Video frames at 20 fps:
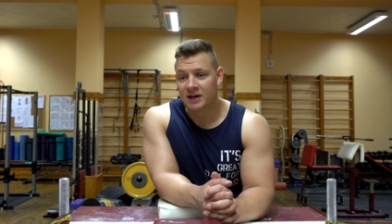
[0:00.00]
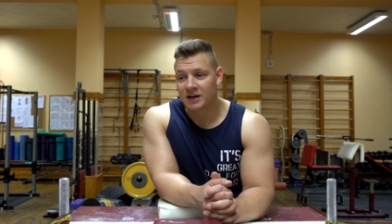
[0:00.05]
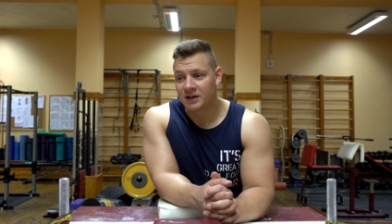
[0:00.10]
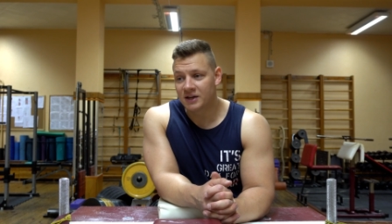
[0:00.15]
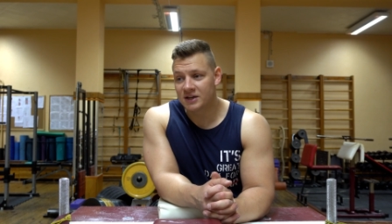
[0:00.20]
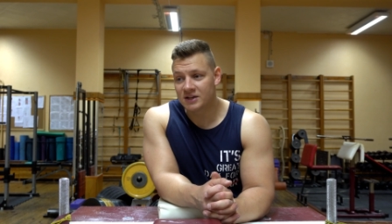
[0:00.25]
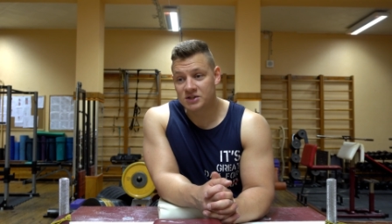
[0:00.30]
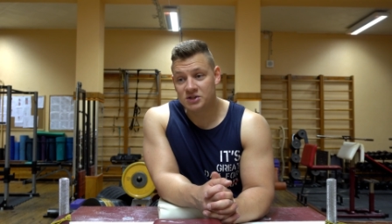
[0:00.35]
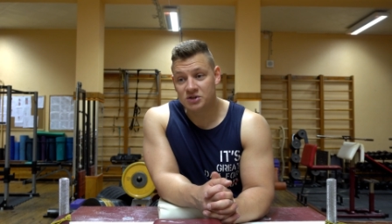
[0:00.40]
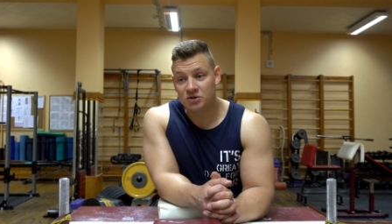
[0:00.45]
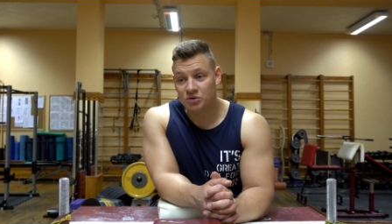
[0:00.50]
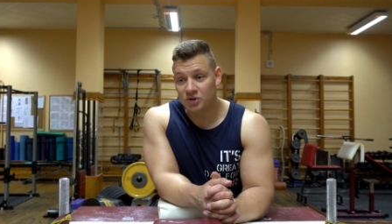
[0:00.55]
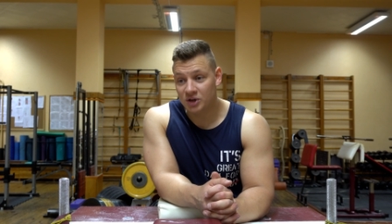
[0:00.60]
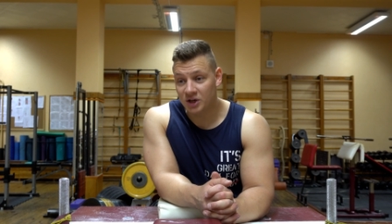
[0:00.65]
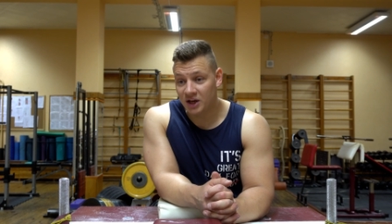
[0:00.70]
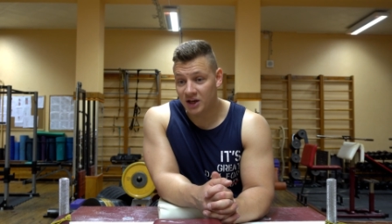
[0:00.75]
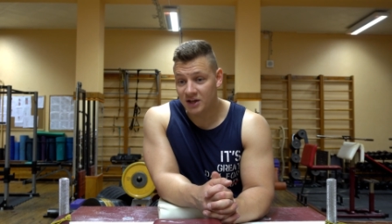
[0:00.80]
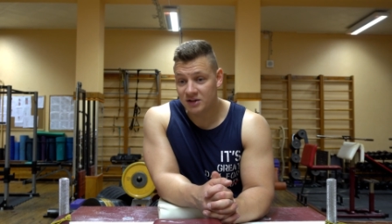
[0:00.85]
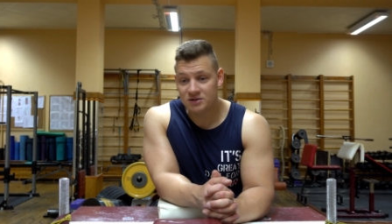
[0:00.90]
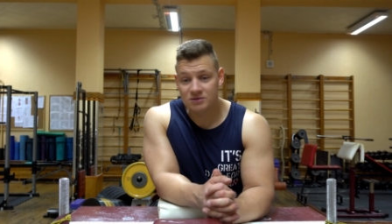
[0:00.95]
because you
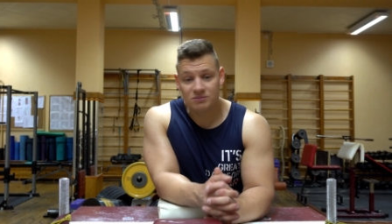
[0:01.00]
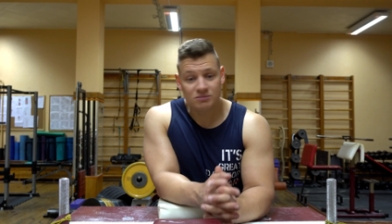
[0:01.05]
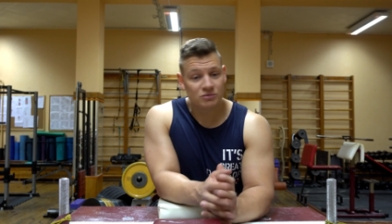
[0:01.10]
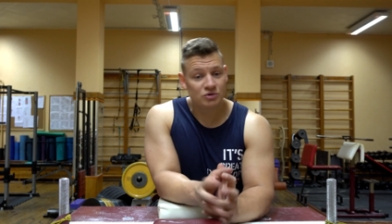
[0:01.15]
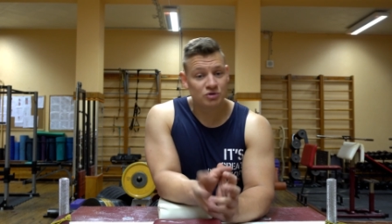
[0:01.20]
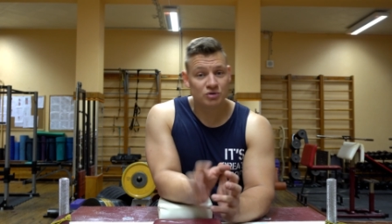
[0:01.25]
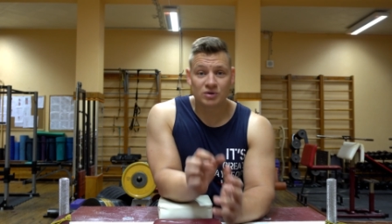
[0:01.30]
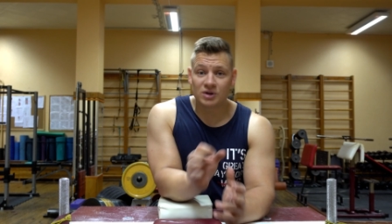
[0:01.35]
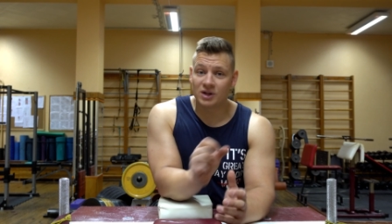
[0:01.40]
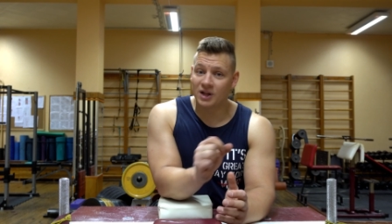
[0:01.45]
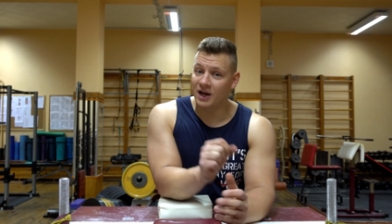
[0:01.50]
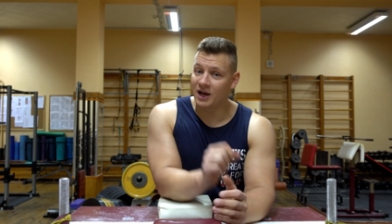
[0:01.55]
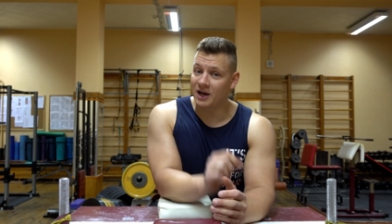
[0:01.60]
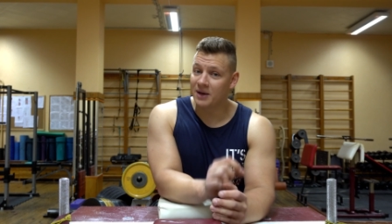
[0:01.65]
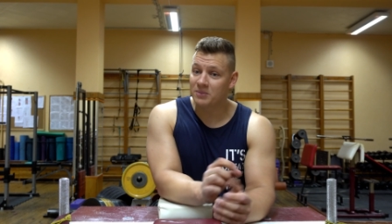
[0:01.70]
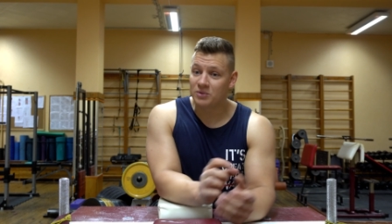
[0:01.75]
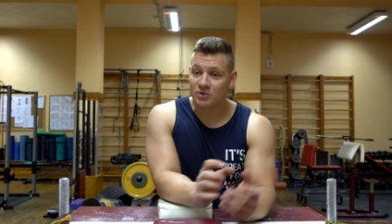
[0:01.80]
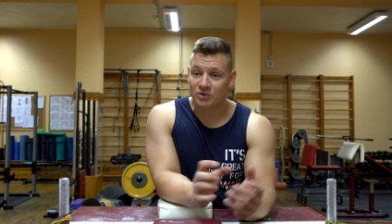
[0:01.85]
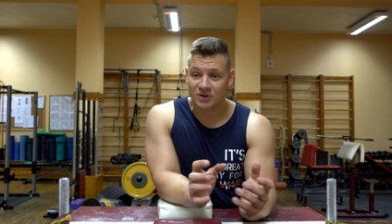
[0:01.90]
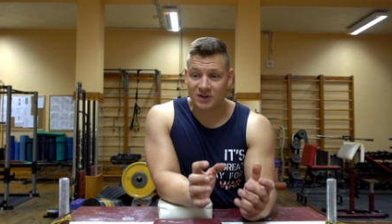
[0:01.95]
need to
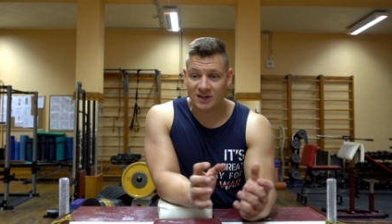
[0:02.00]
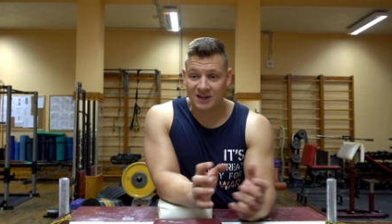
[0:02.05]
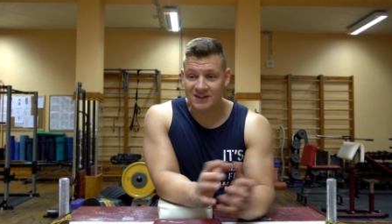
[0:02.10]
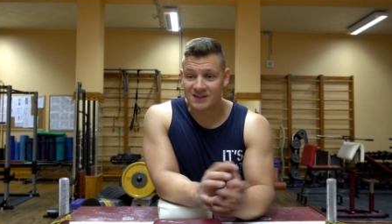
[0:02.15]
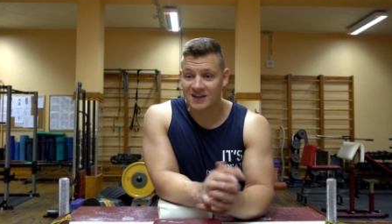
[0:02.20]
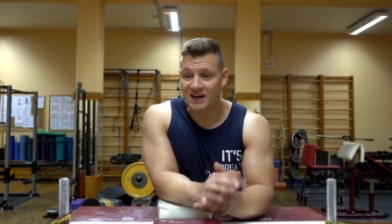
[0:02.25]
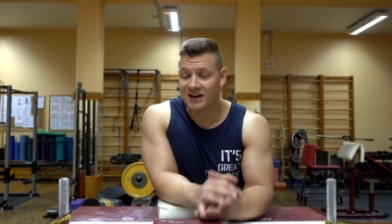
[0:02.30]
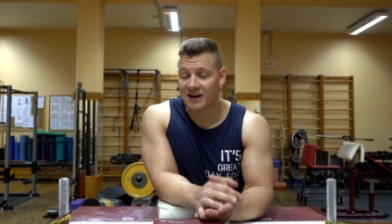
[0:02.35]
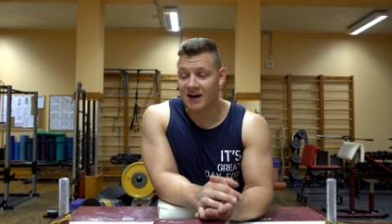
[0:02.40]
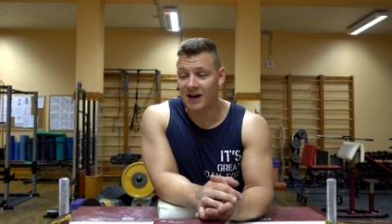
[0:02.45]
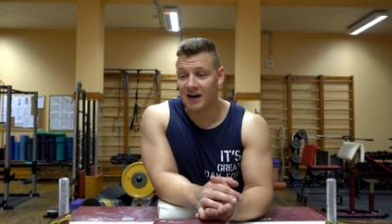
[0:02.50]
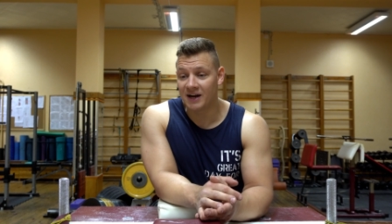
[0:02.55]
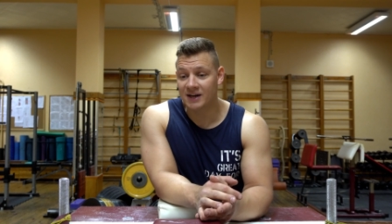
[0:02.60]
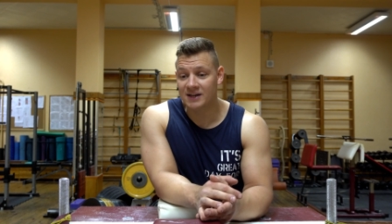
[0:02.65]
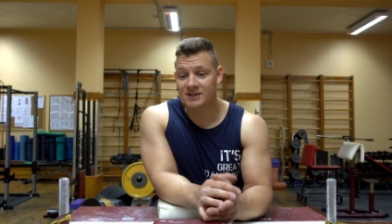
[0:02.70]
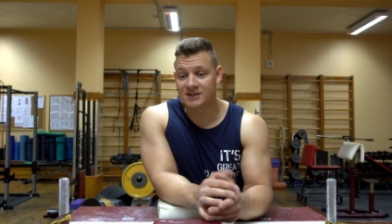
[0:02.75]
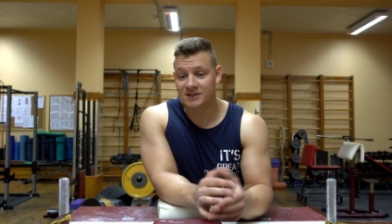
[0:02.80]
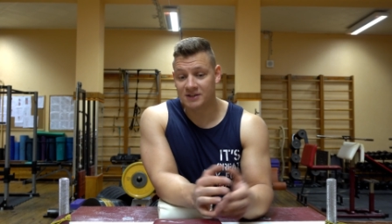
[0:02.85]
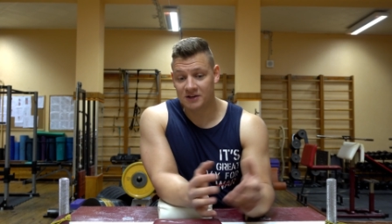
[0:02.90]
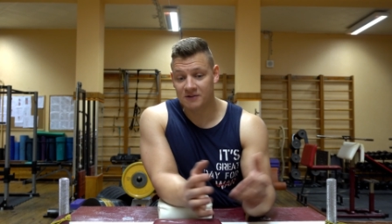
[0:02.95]
climb, you need that
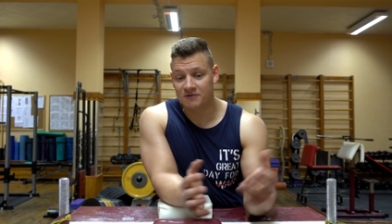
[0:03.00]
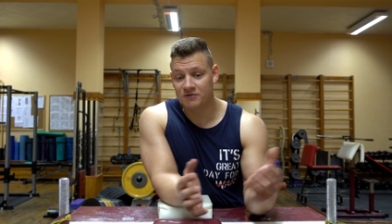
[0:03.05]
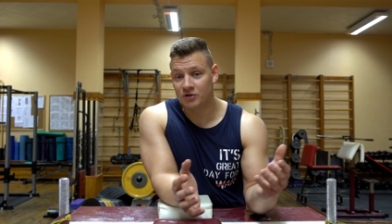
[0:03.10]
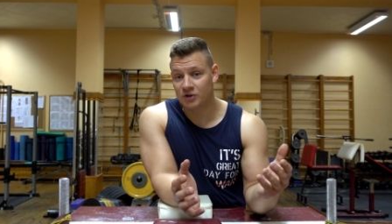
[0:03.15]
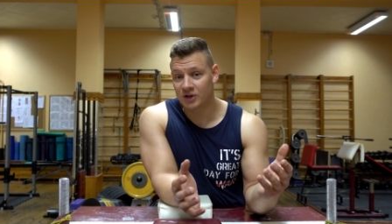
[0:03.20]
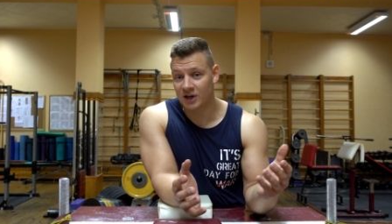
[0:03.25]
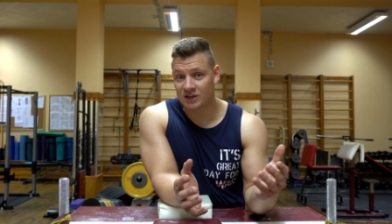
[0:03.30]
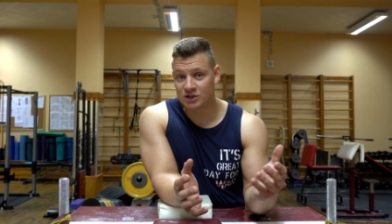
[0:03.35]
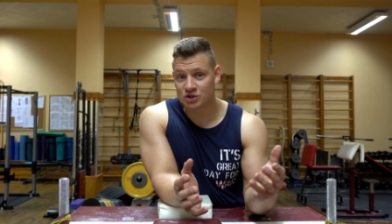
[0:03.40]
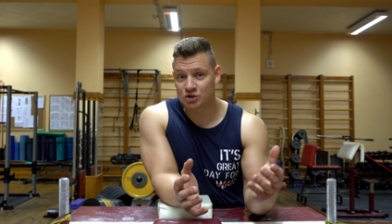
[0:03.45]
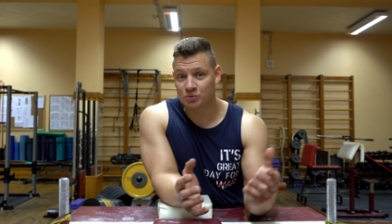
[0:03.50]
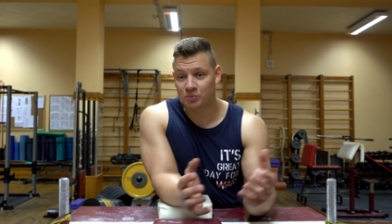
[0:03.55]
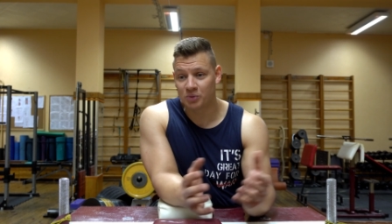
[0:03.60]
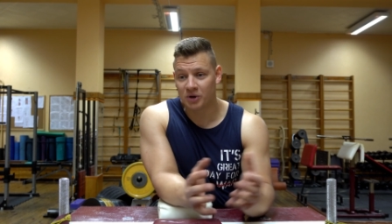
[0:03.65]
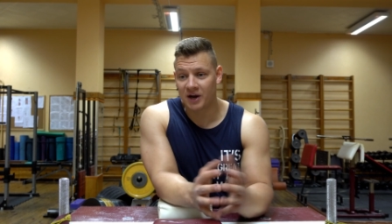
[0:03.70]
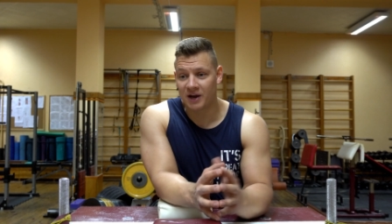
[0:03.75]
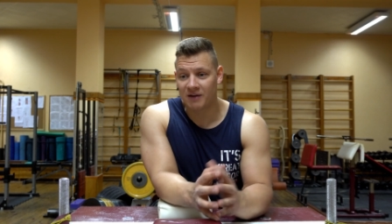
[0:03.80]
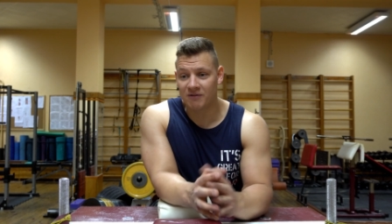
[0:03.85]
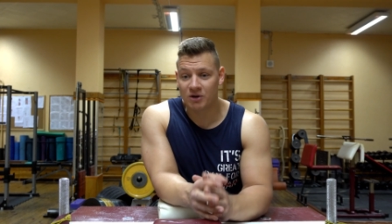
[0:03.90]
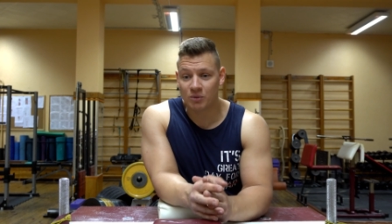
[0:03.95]
height if you're not
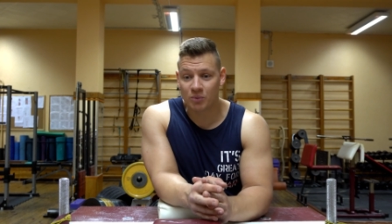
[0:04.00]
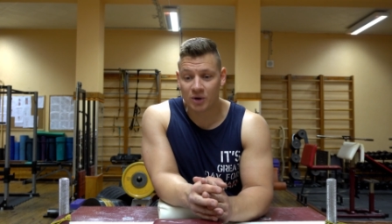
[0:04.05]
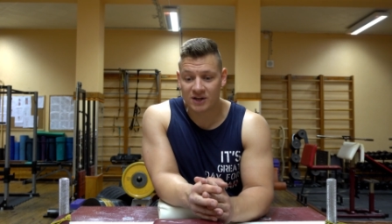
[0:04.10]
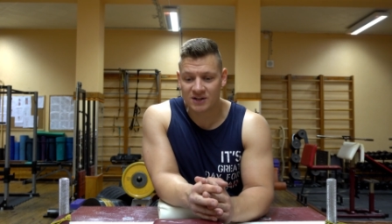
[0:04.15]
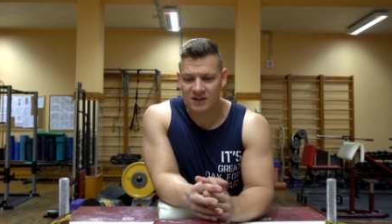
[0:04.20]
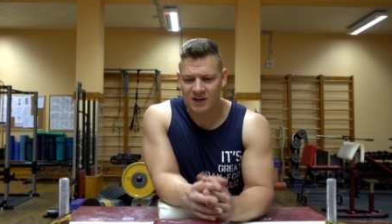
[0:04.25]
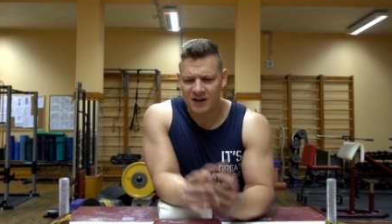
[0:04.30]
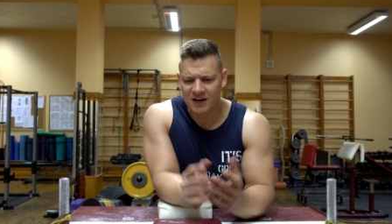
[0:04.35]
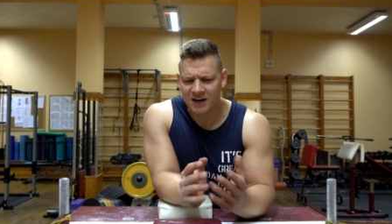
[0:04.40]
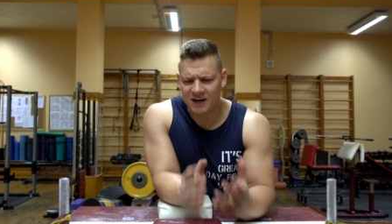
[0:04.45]
super heavyweight.